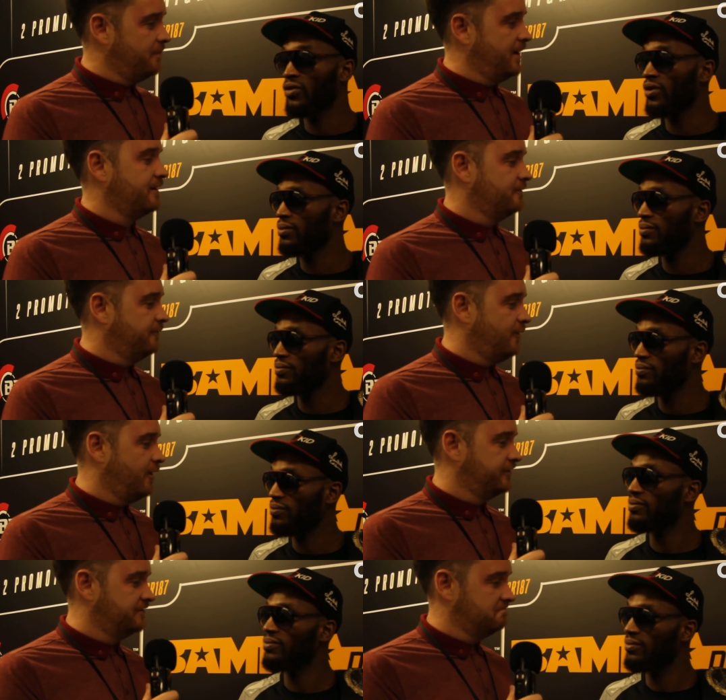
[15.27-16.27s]
Speaker 1: back and
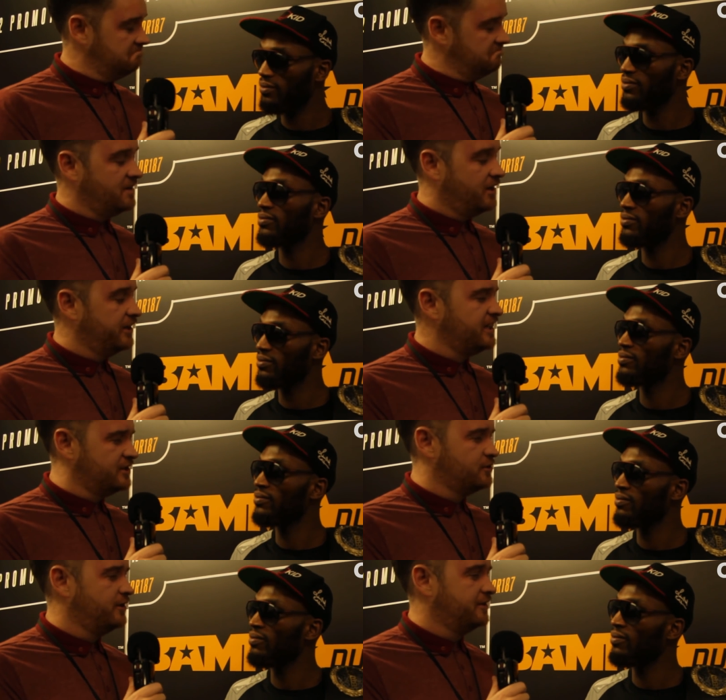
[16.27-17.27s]
forth. I think you
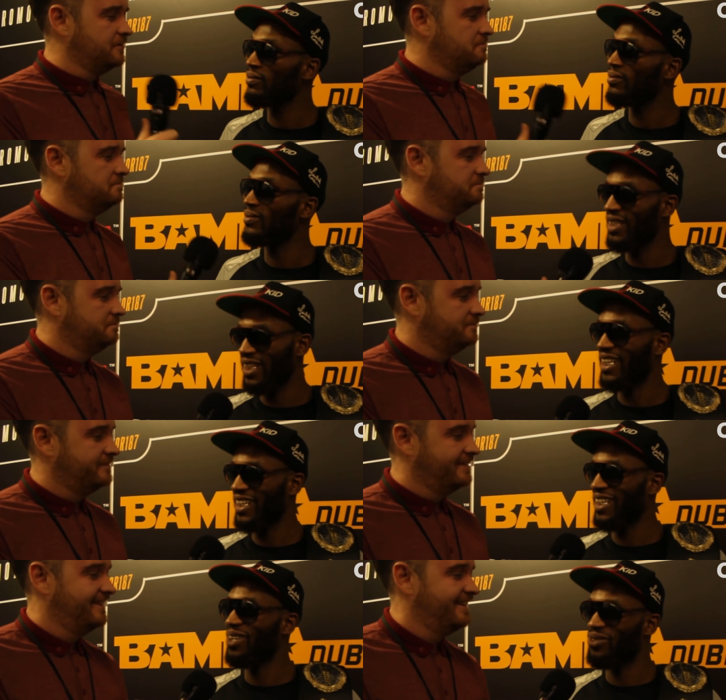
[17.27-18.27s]
enjoyed it though.
Speaker 2: Yeah, yeah,
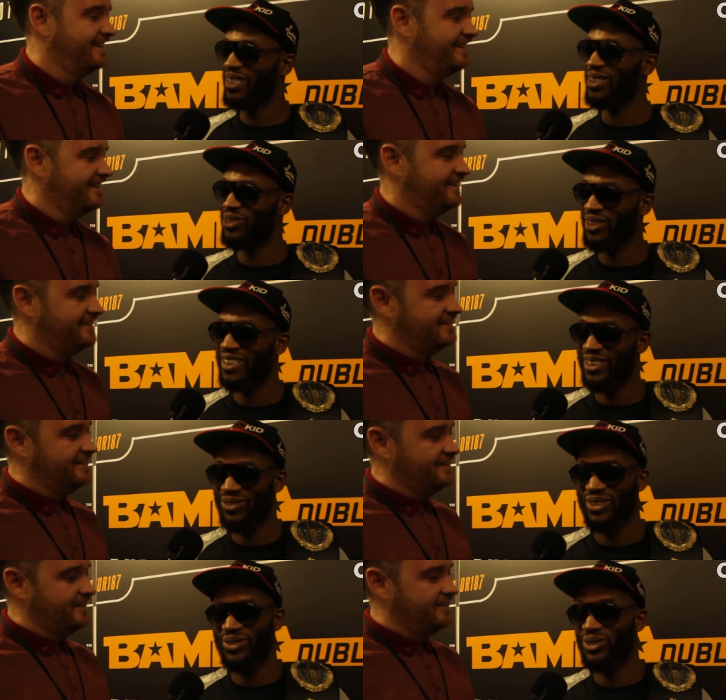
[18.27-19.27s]
yeah, I really enjoyed it. It
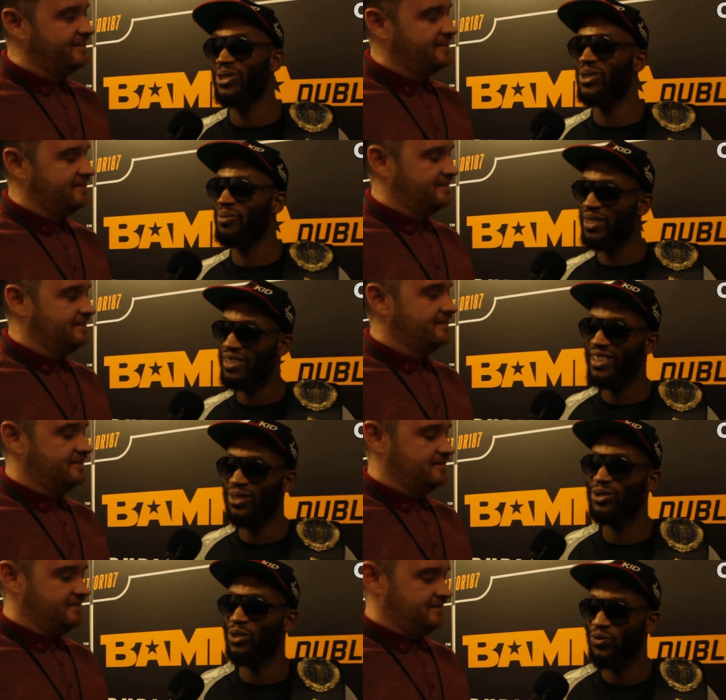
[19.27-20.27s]
was, it was good, man. It
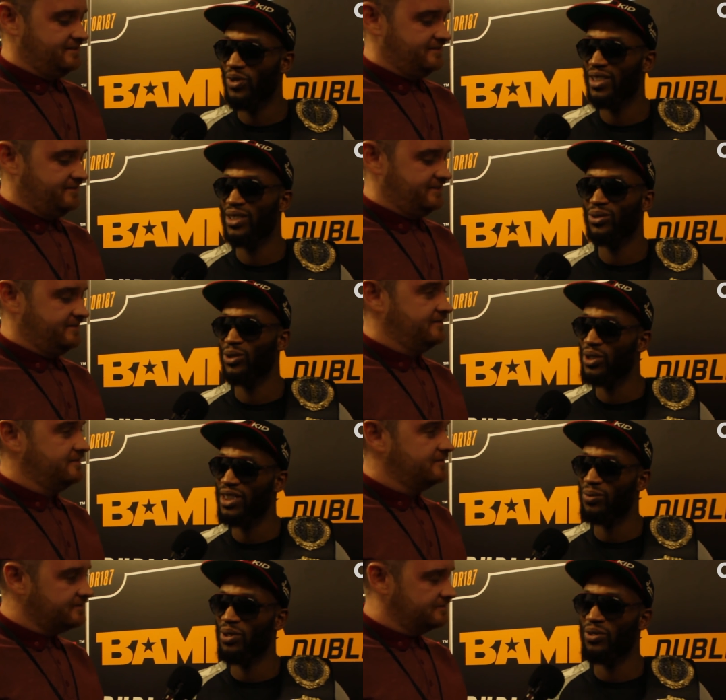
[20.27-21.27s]
was good fun. It was a good
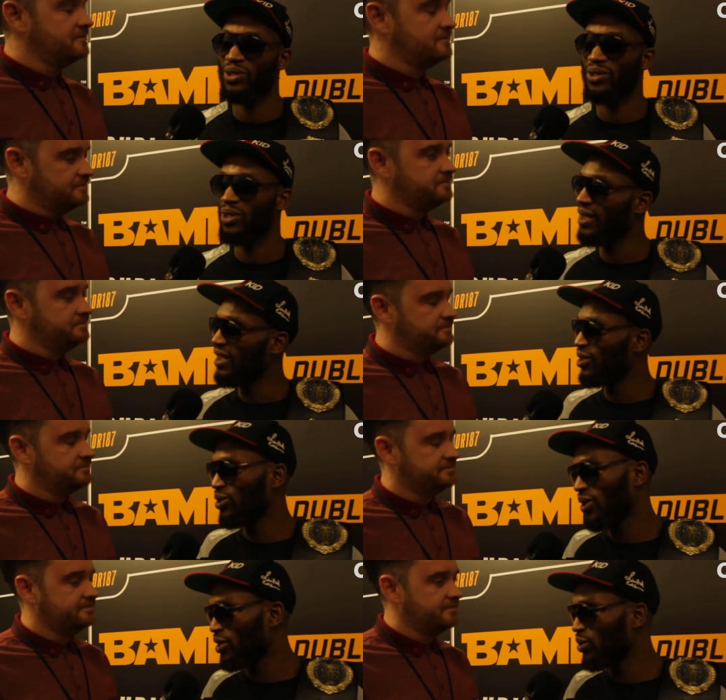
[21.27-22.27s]
experience. You
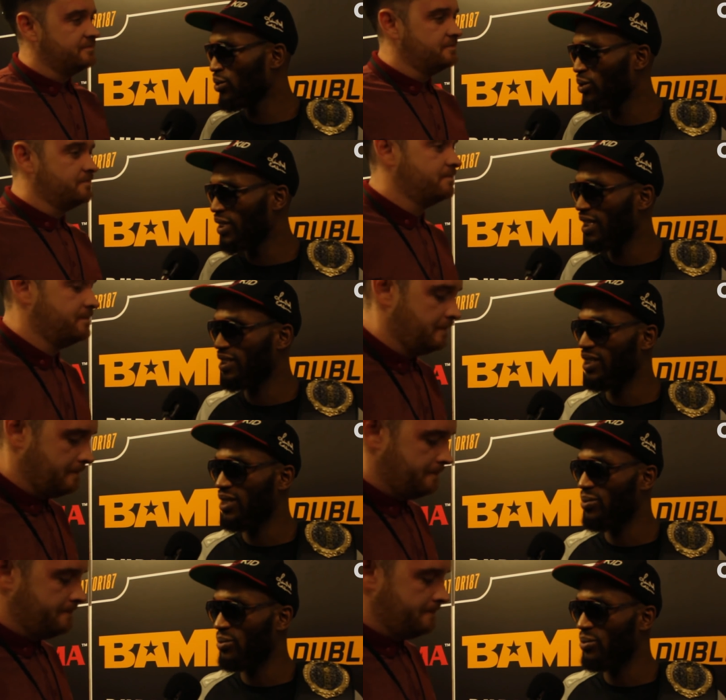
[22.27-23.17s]
know, I know you guys, um,